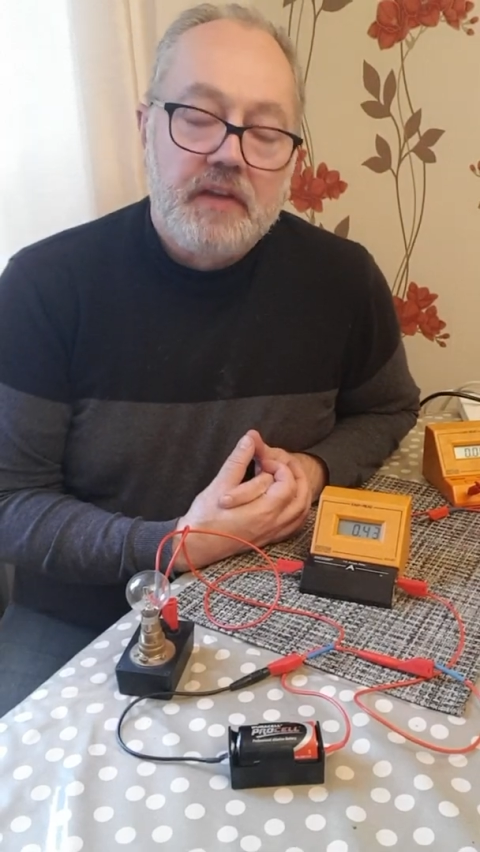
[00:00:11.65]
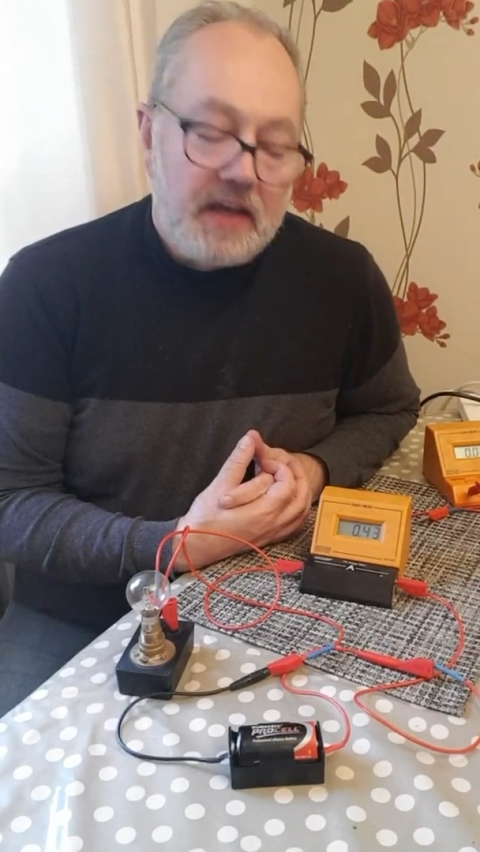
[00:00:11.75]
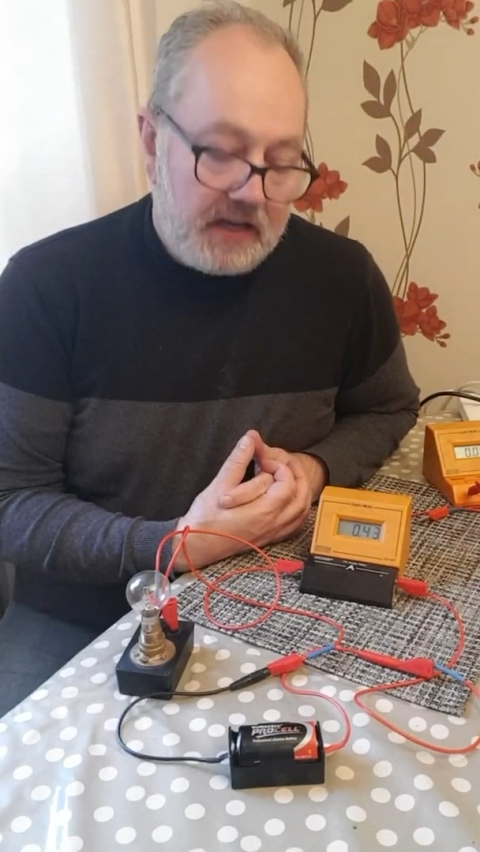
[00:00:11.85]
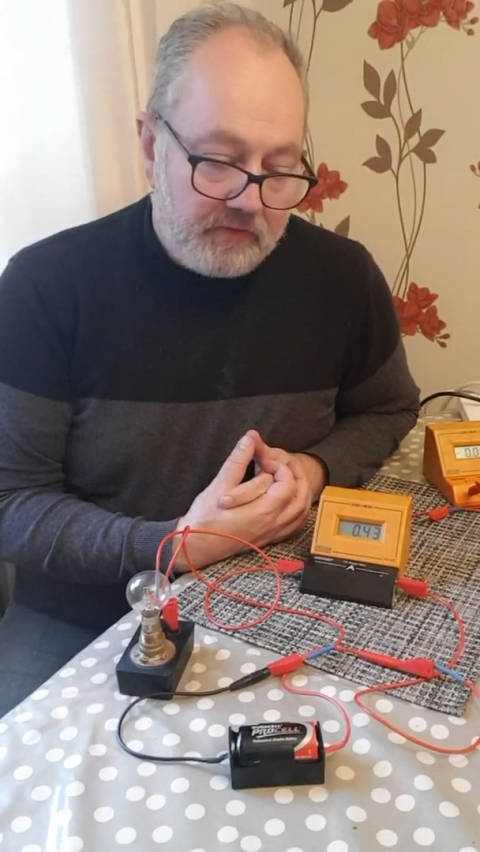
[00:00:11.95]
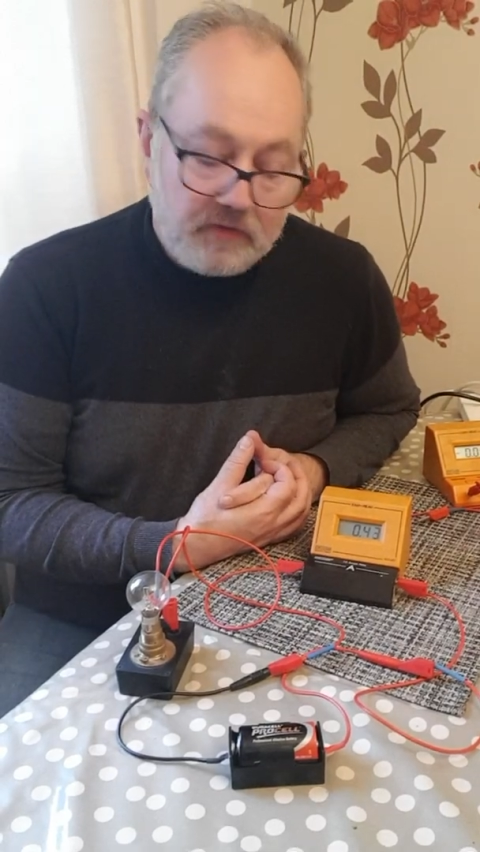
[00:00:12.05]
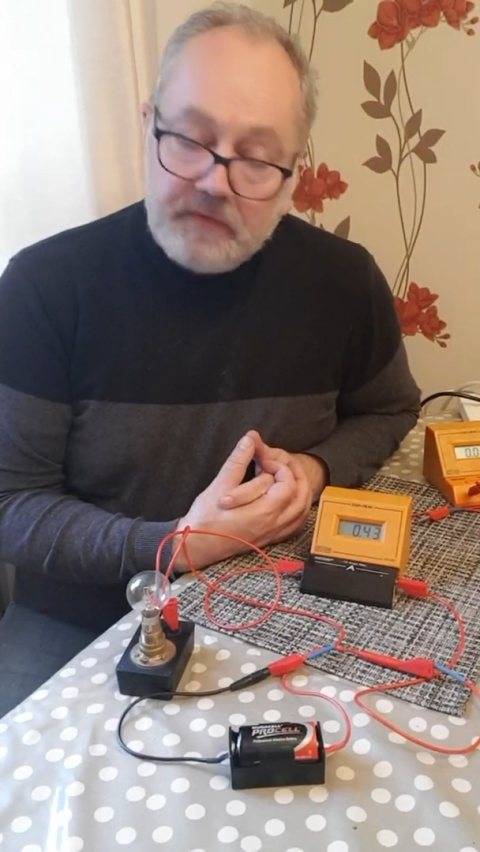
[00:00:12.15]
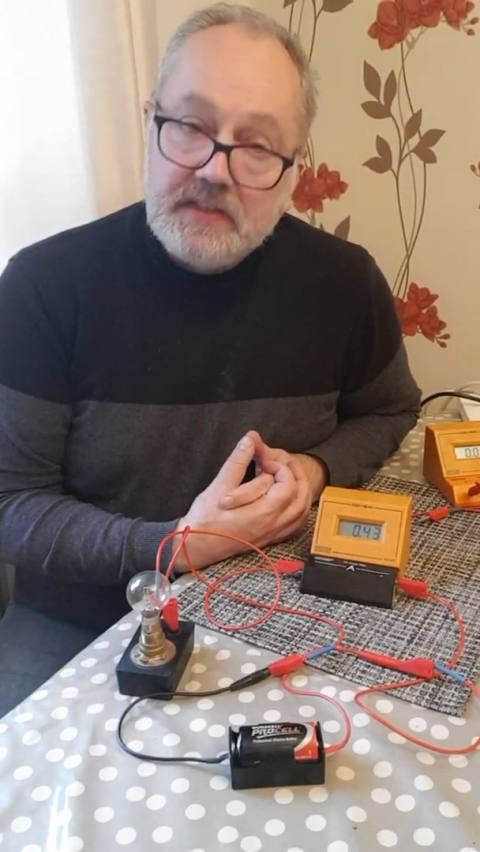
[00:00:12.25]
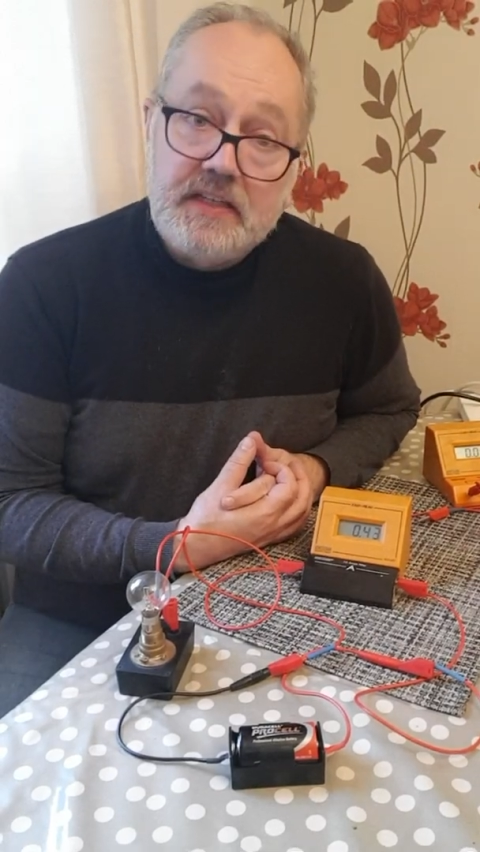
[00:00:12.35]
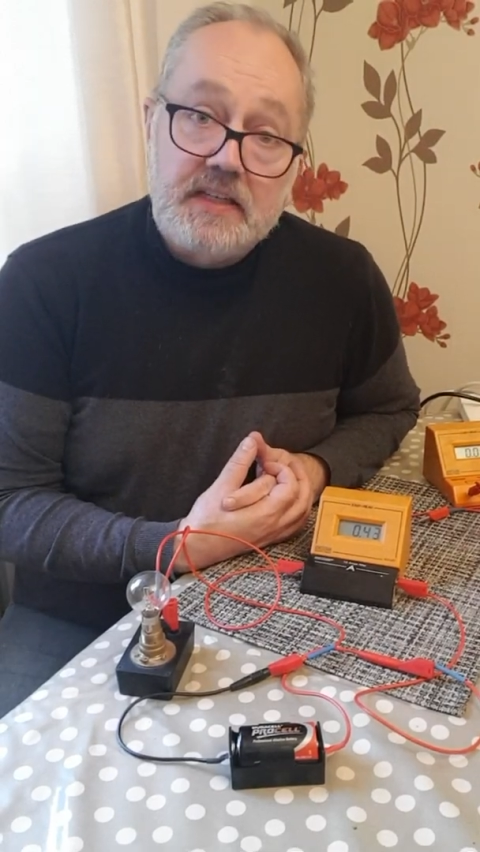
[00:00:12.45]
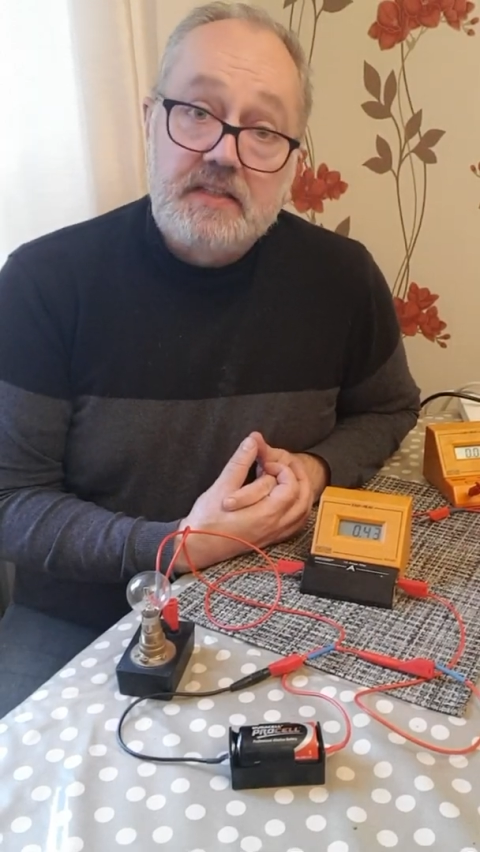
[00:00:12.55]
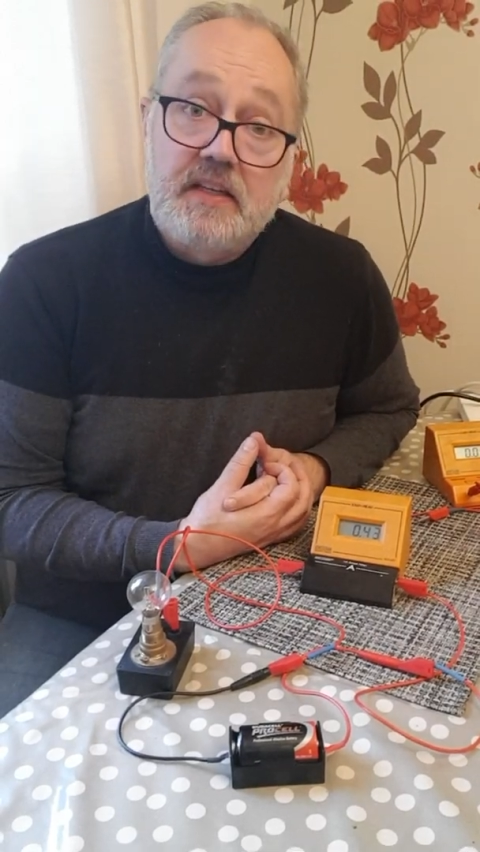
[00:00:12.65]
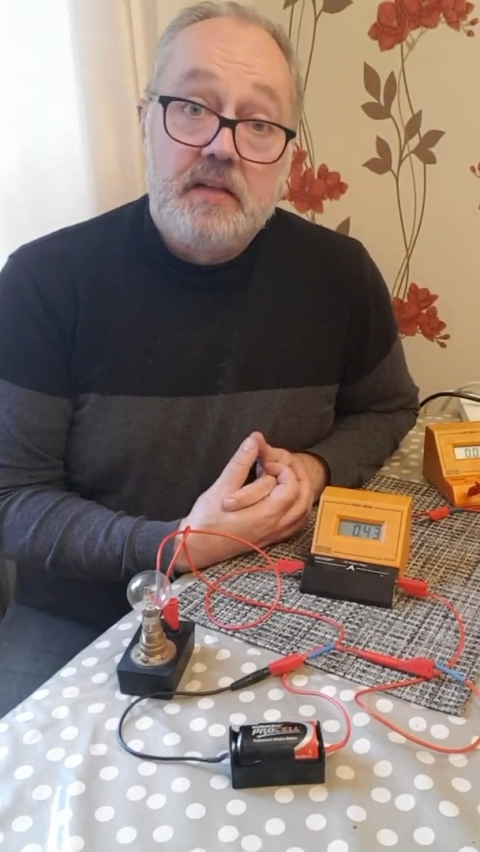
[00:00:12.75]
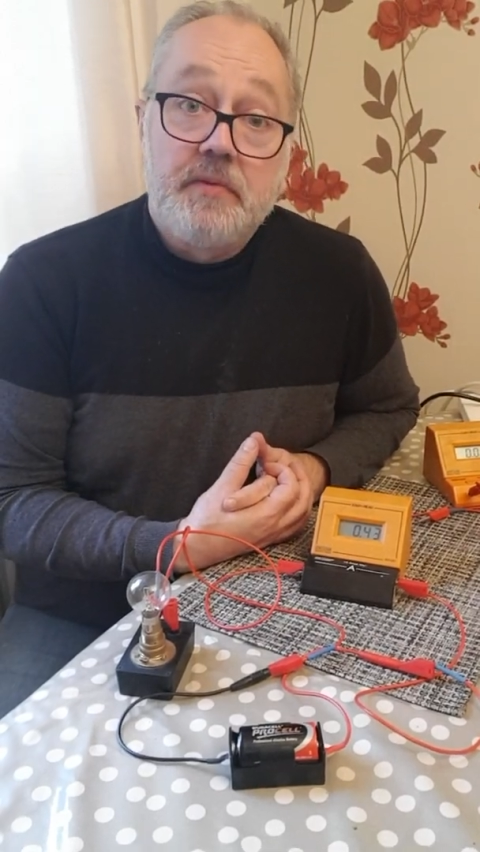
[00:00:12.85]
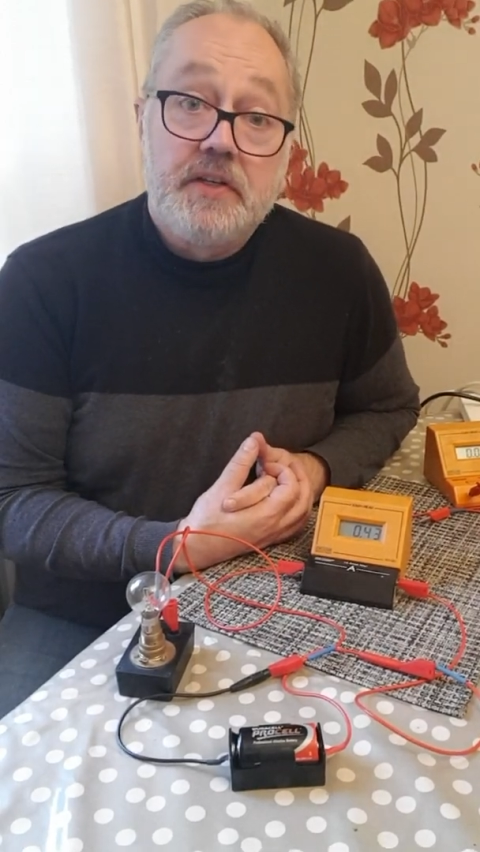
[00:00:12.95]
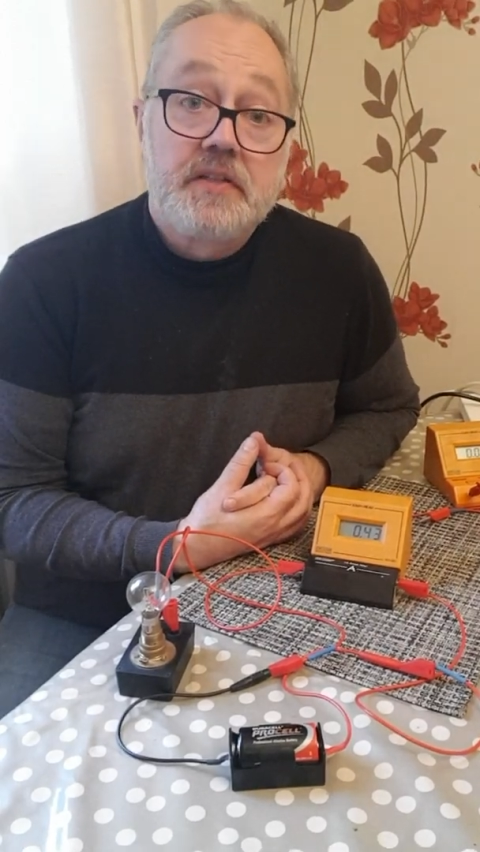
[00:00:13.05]
A-level physics
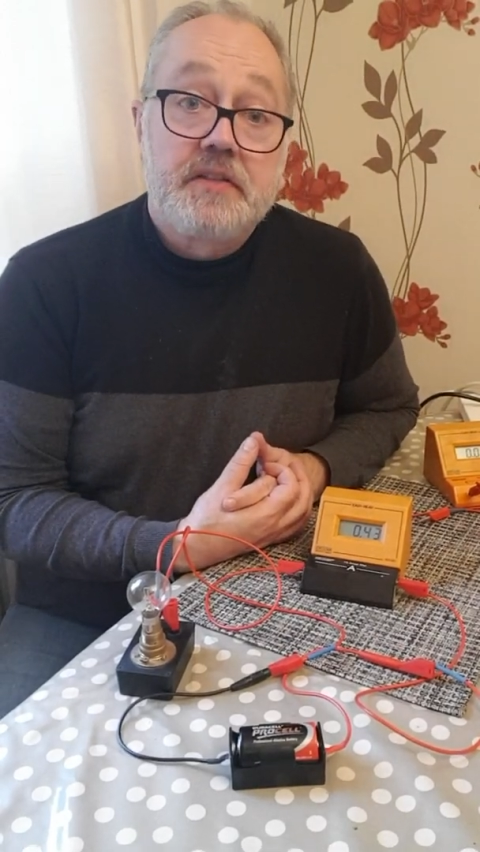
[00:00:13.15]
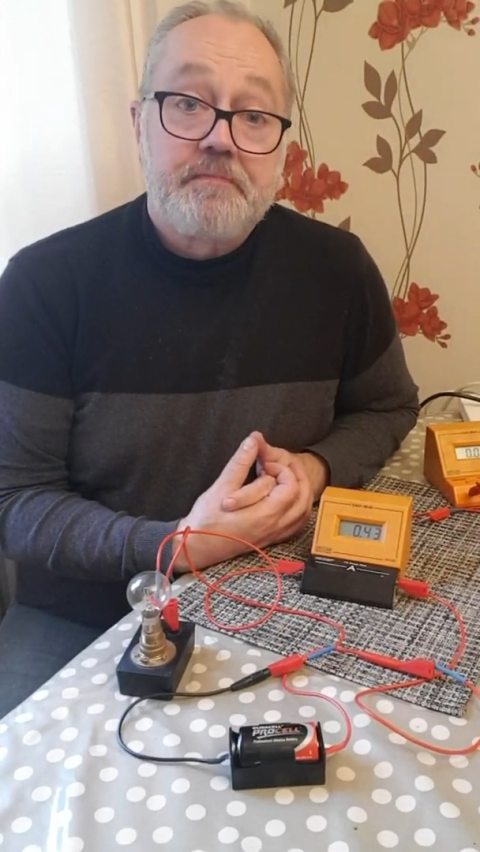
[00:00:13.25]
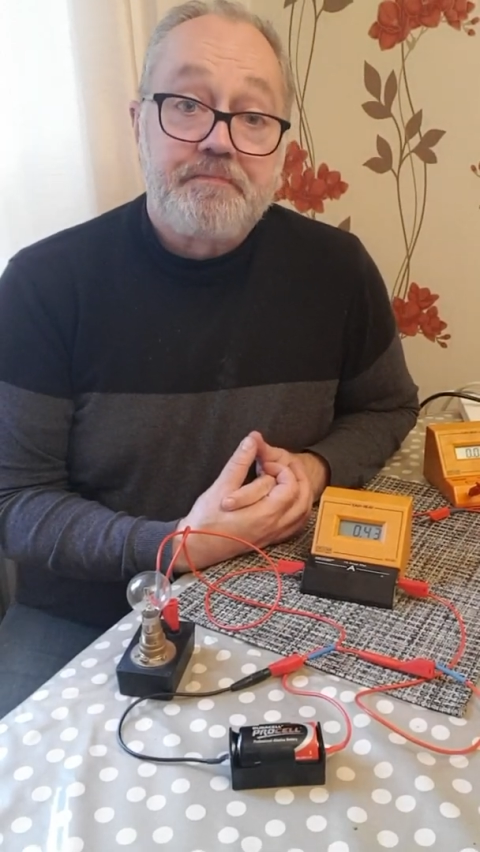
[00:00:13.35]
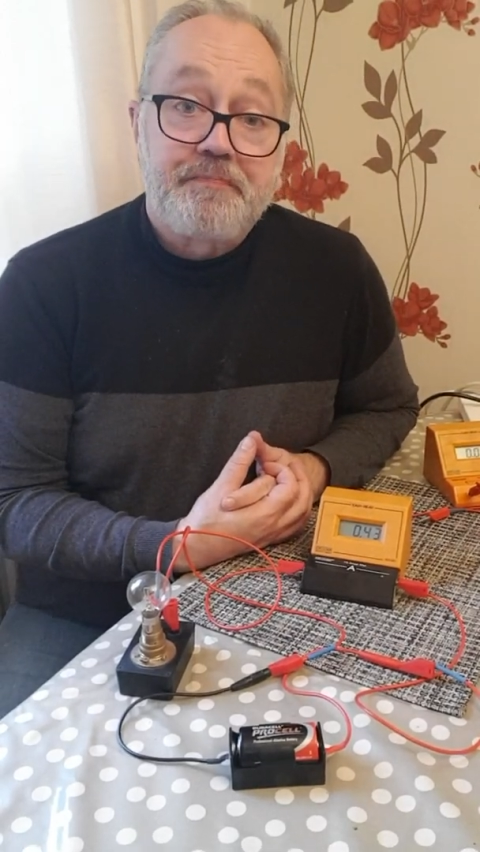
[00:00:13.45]
syllabus.